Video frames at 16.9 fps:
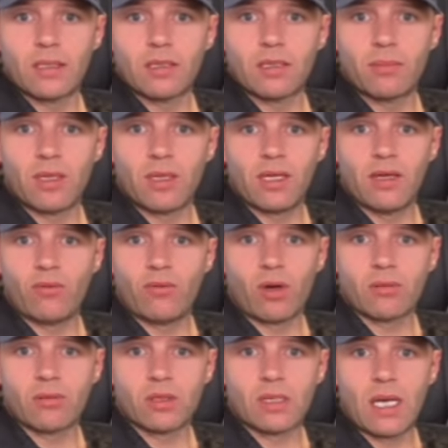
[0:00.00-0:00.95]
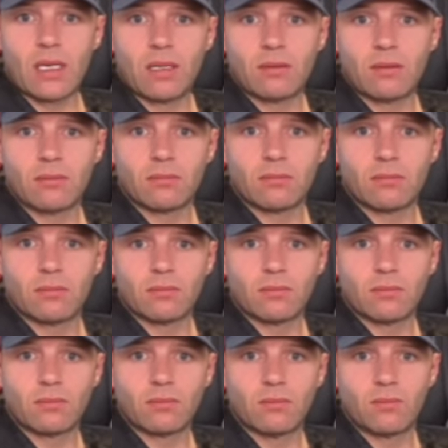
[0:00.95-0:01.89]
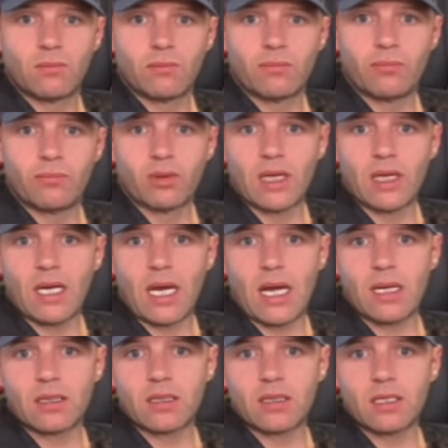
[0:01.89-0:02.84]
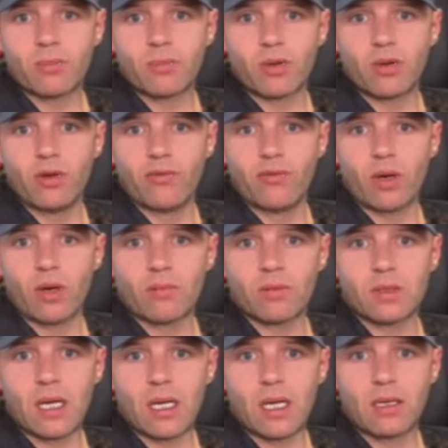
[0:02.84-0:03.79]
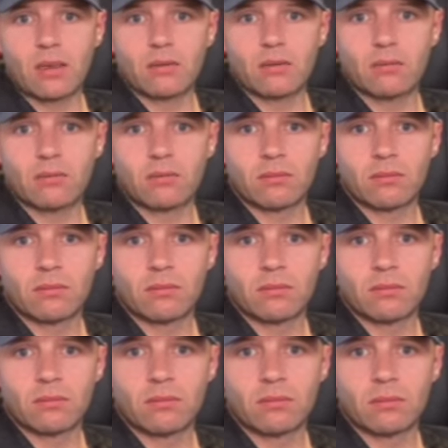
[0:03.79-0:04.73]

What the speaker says: No one likes to believe what I'm saying, but they can't disprove what I'm saying.